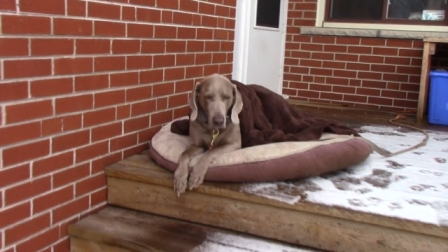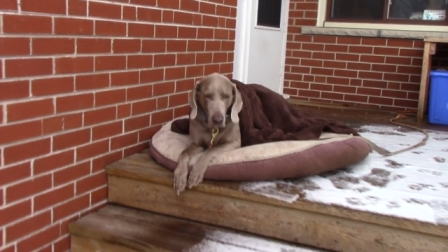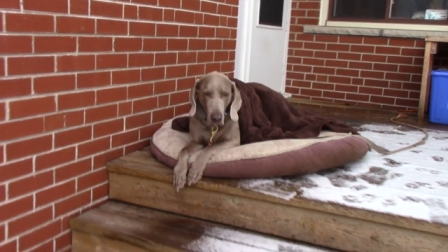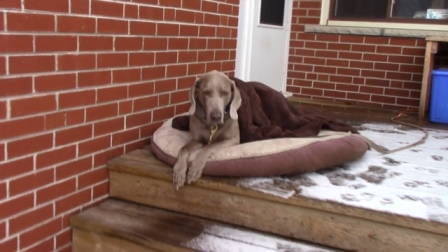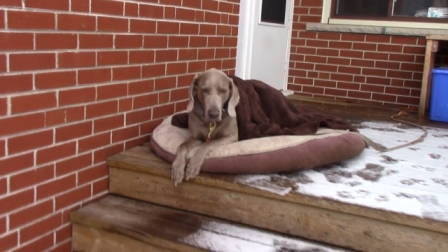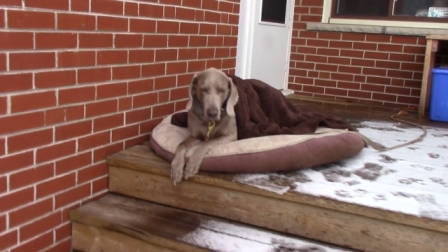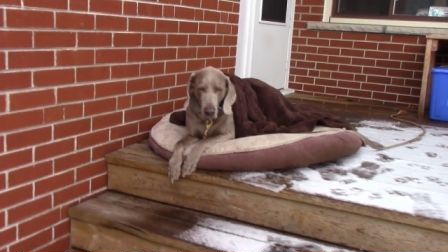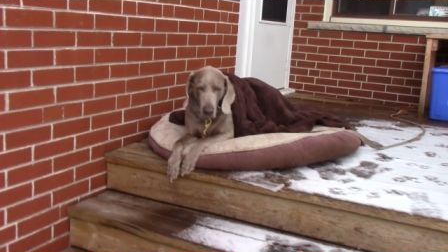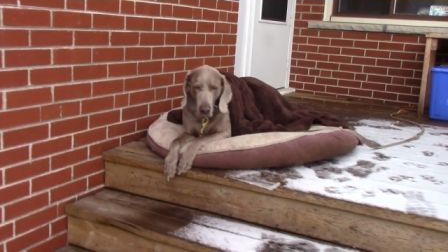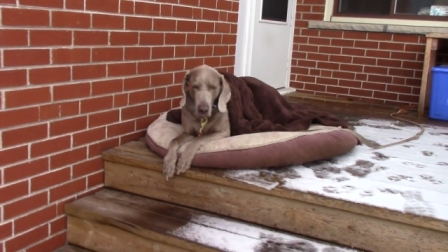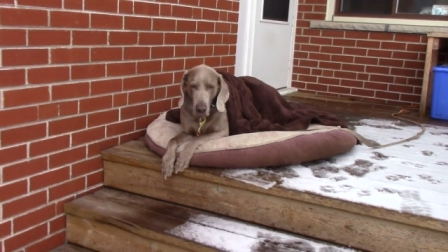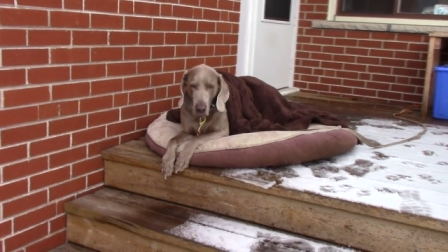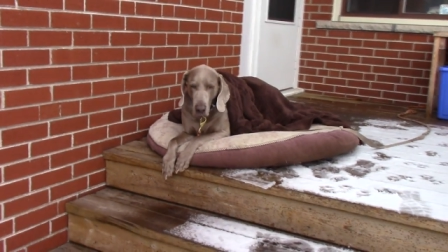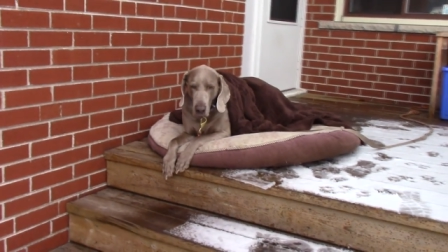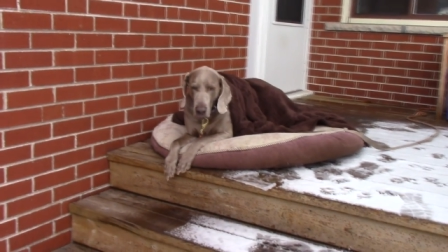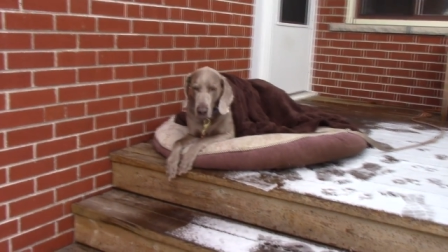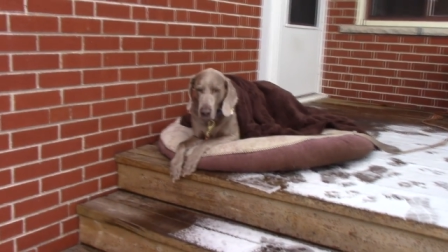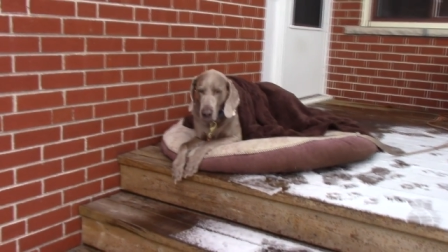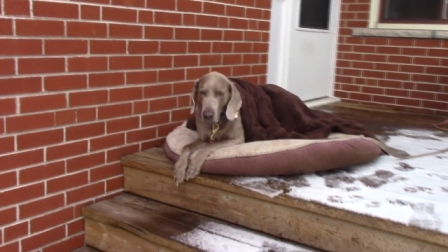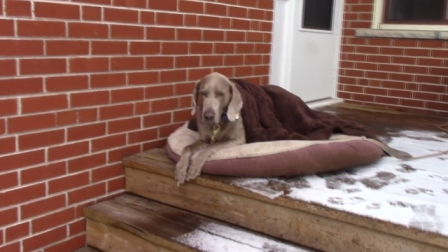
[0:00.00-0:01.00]
He's got his
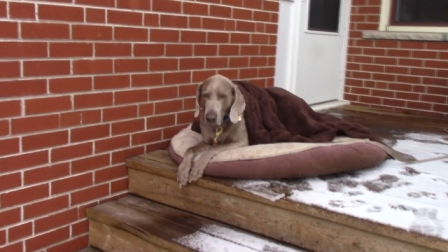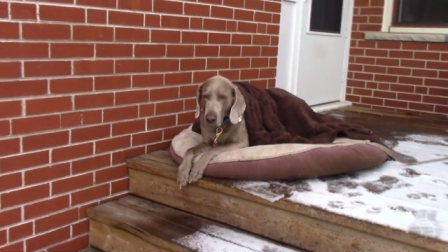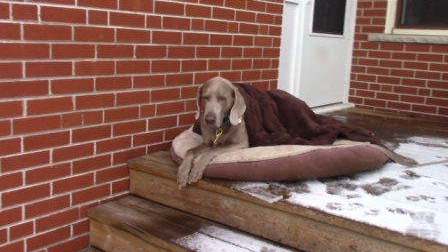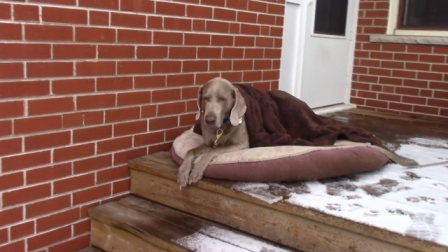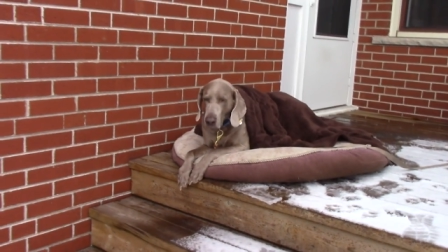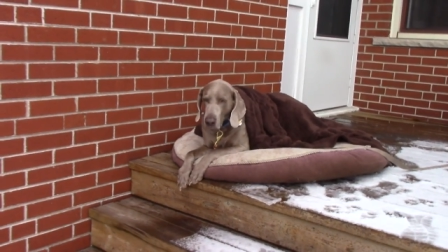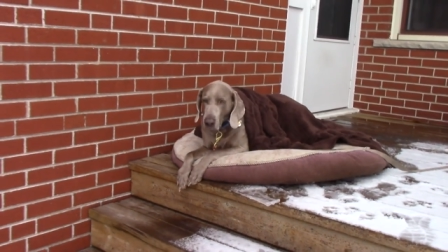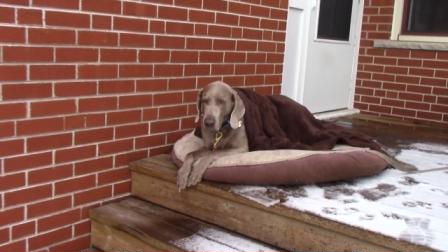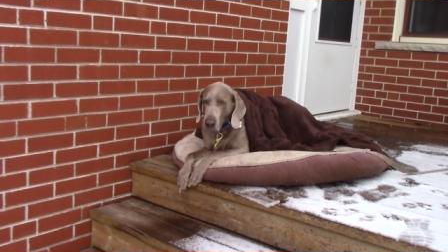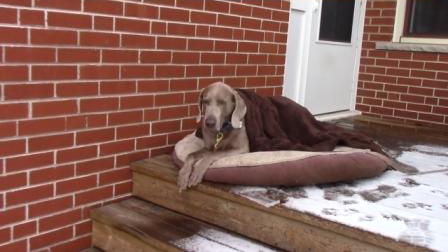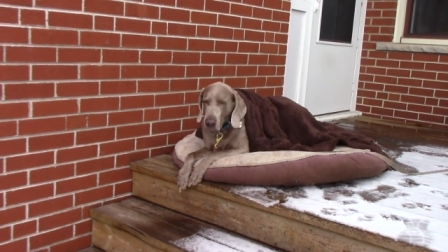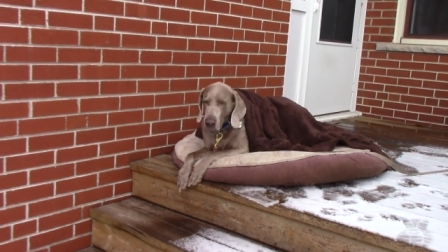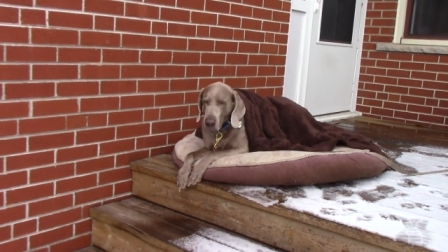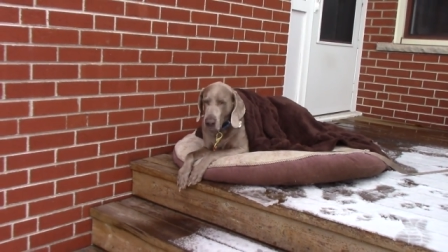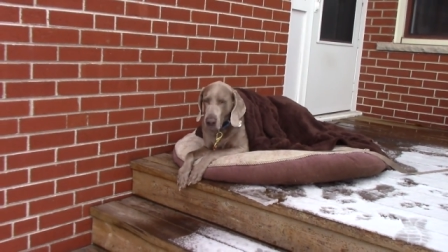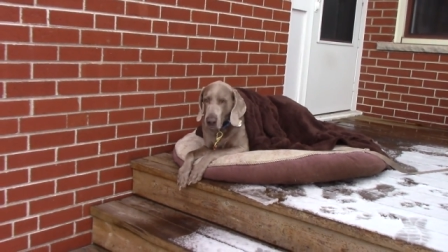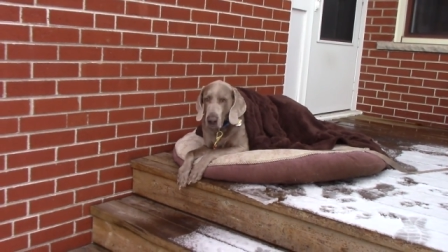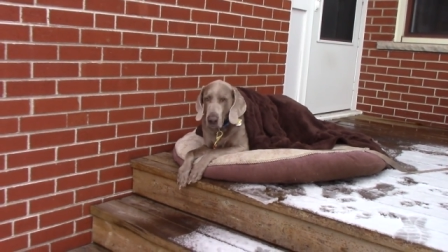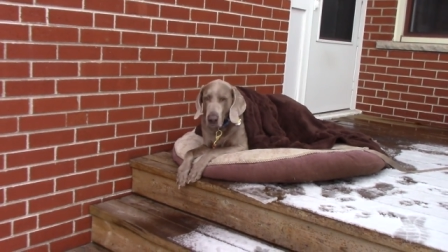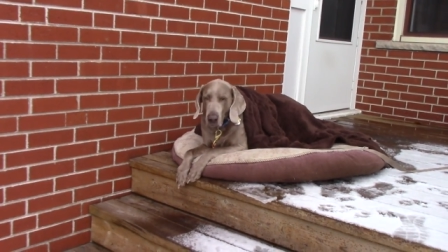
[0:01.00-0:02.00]
blanket on
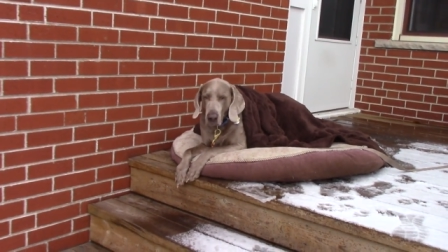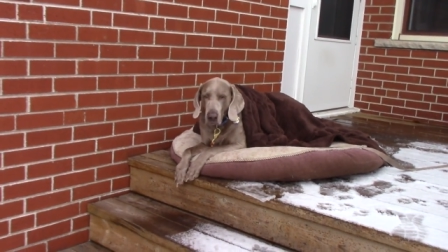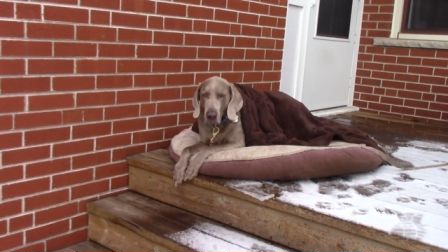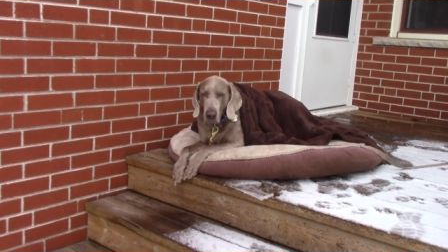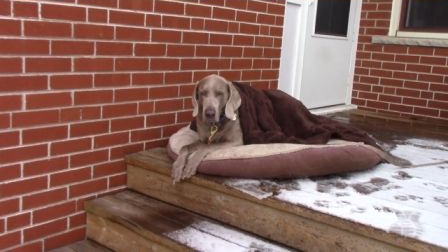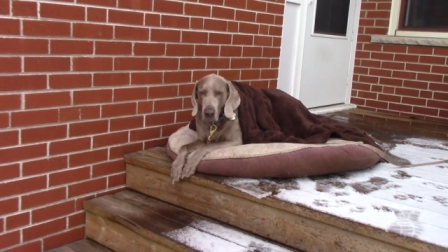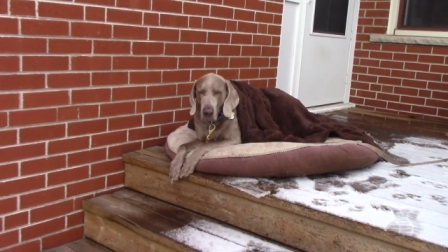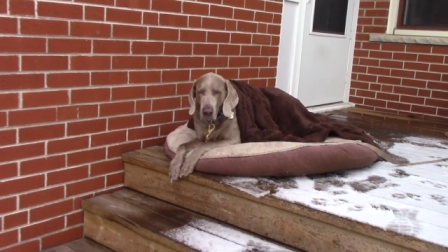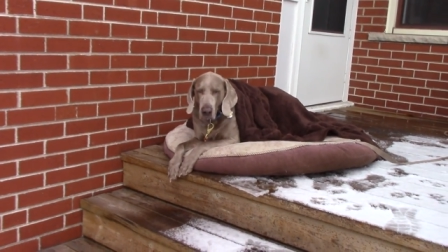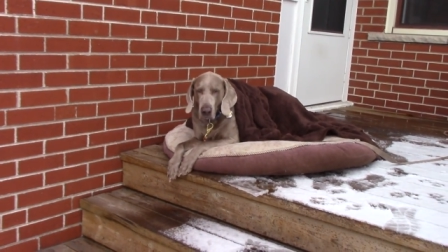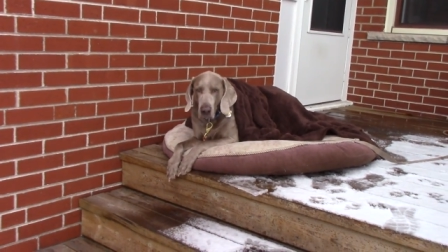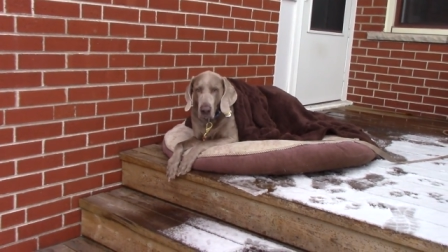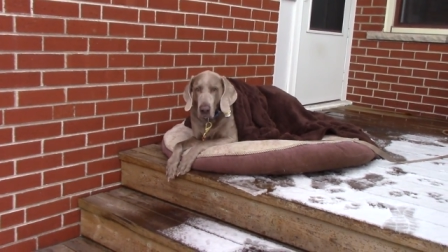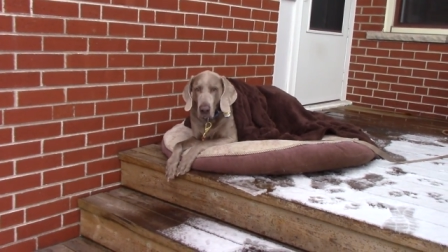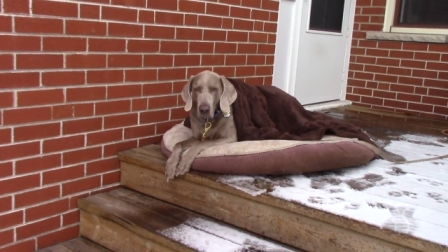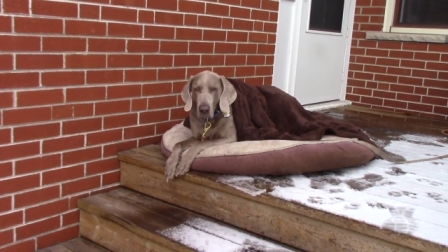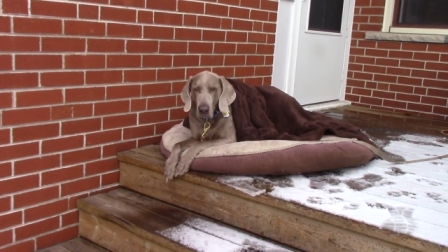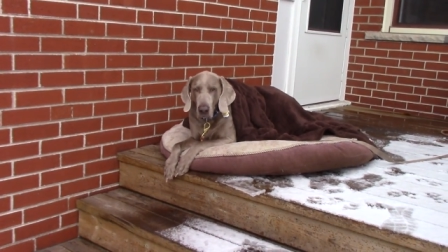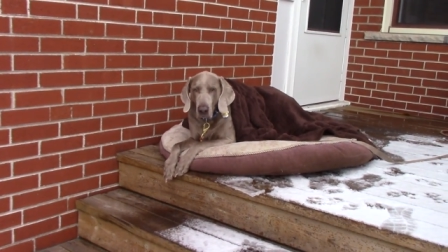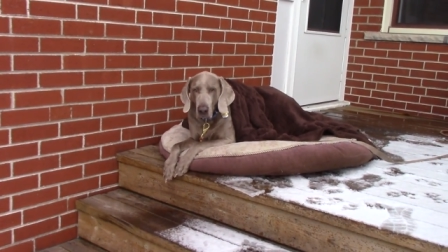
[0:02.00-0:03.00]
him. He's
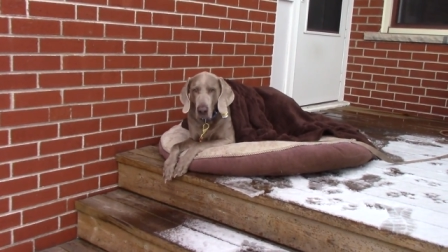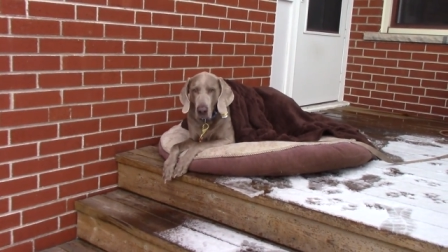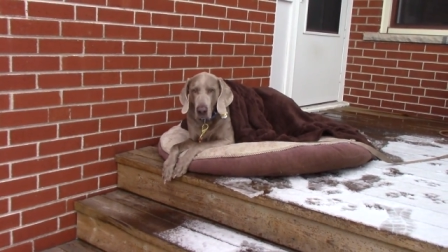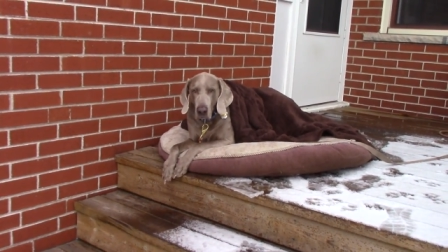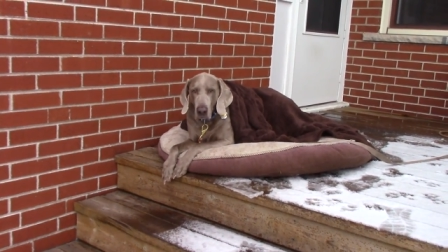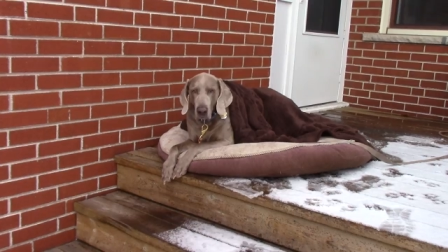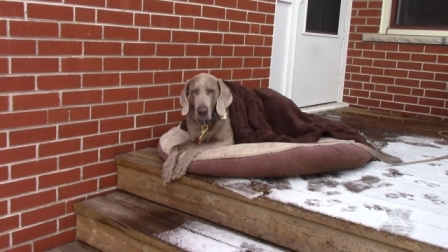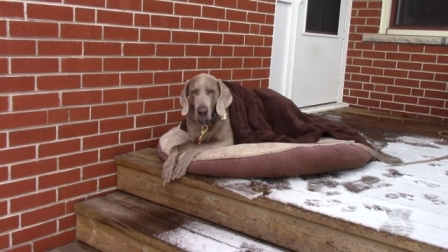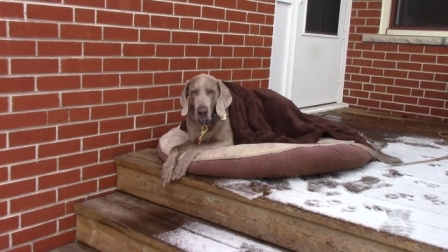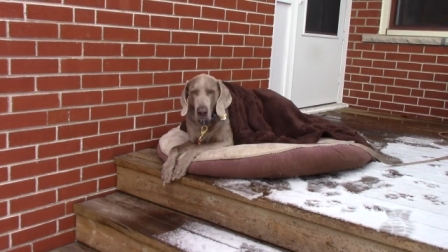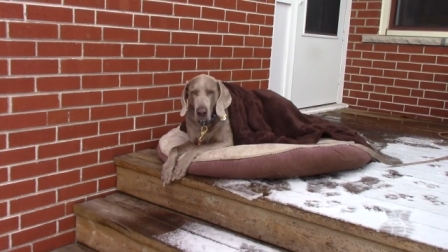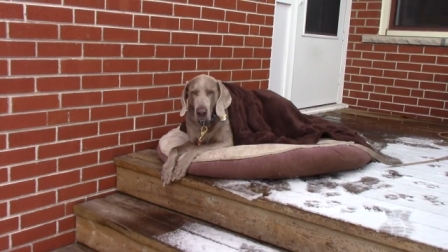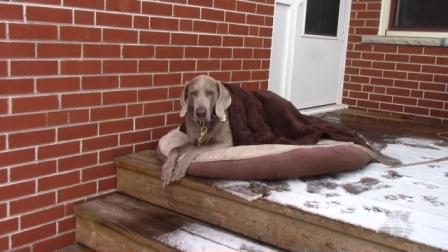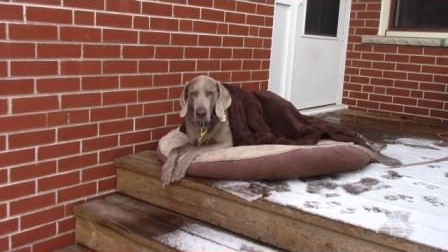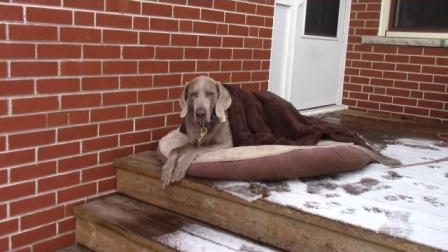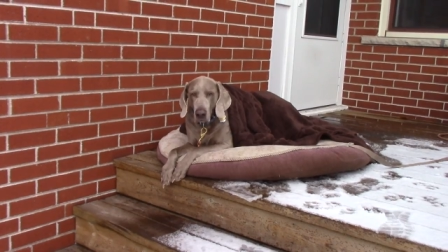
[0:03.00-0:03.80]
good to go.